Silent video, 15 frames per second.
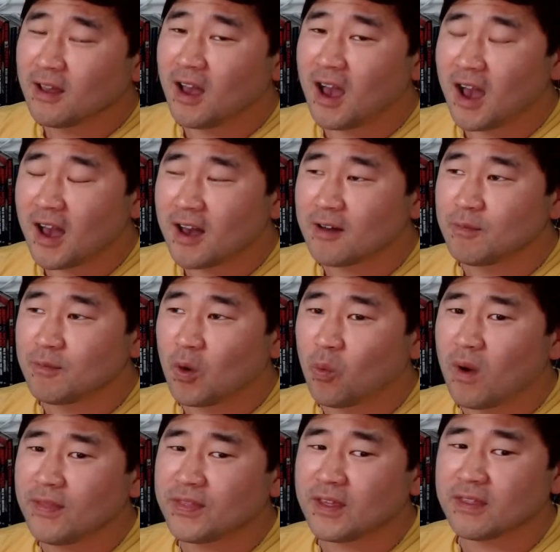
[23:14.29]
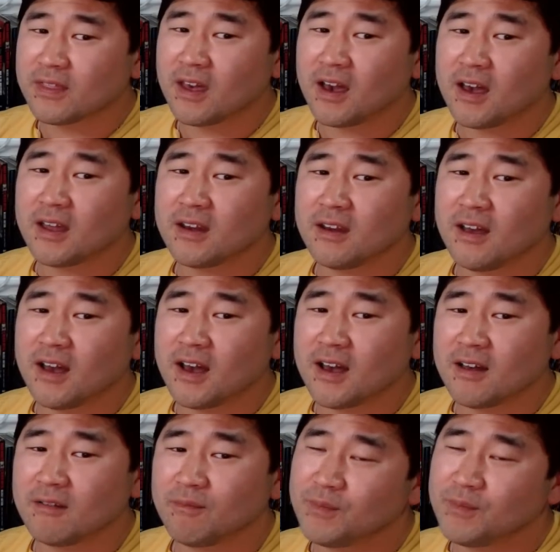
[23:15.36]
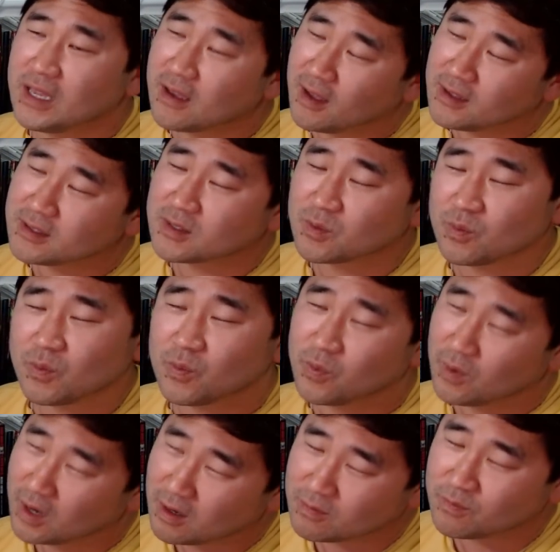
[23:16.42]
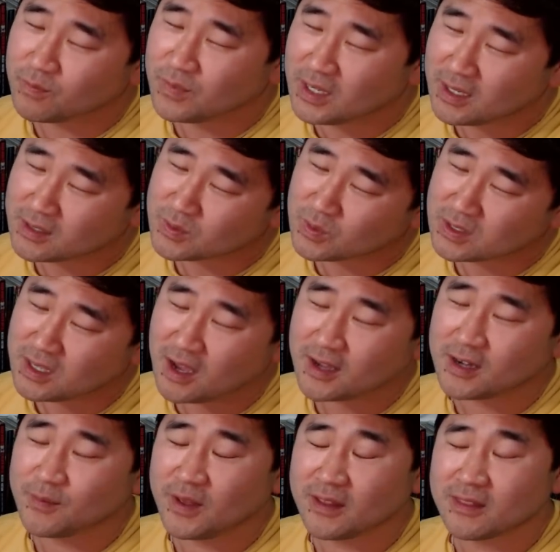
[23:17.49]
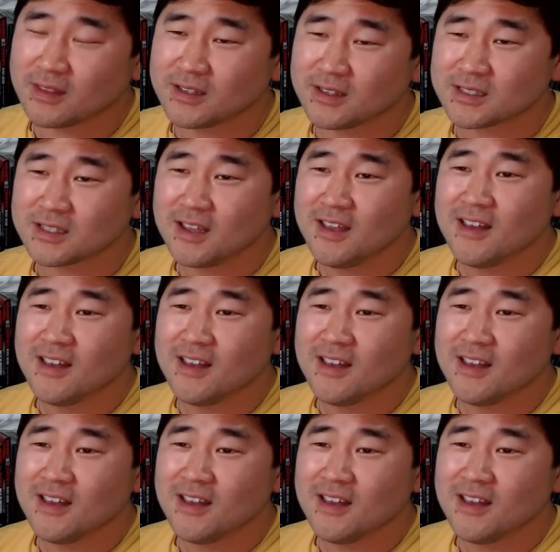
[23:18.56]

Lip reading: One thing that, because we're talking about this,